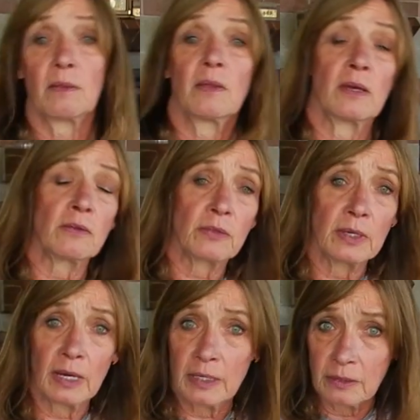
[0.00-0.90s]
The other
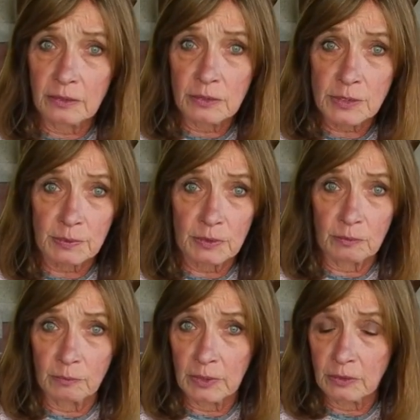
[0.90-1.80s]
thing I can use when,
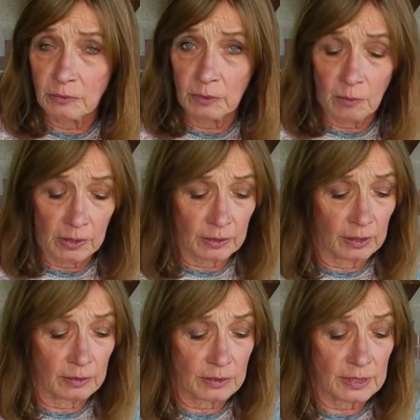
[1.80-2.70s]
when doing
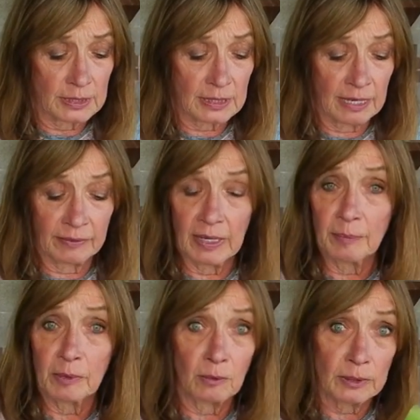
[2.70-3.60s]
watercolors is I cut
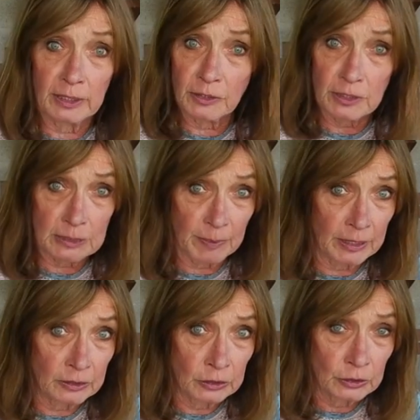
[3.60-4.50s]
up an old kitchen
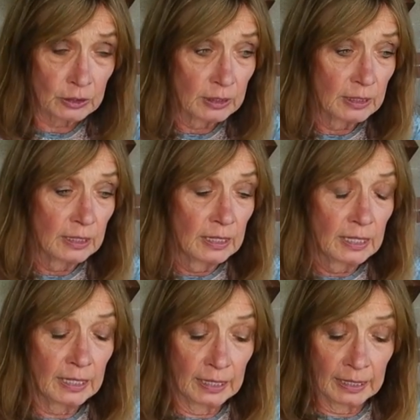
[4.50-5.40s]
sponge
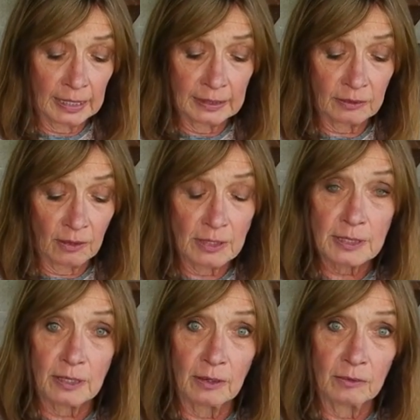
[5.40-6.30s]
and
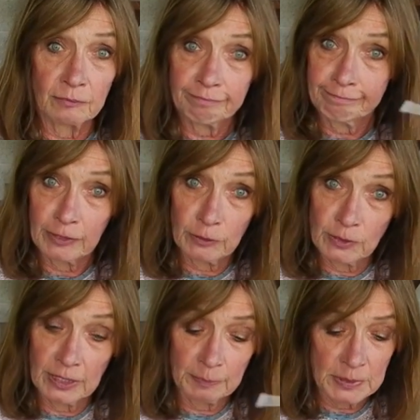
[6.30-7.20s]
also
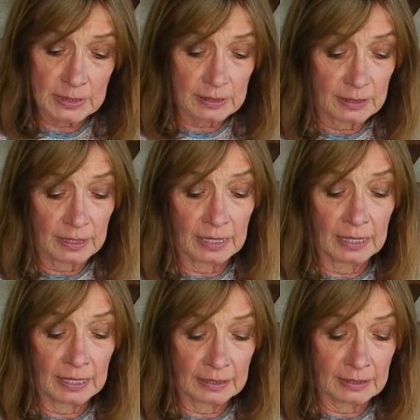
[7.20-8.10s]
Q-tips.
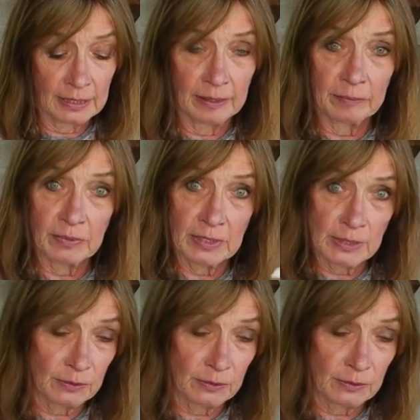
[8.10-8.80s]
And um, these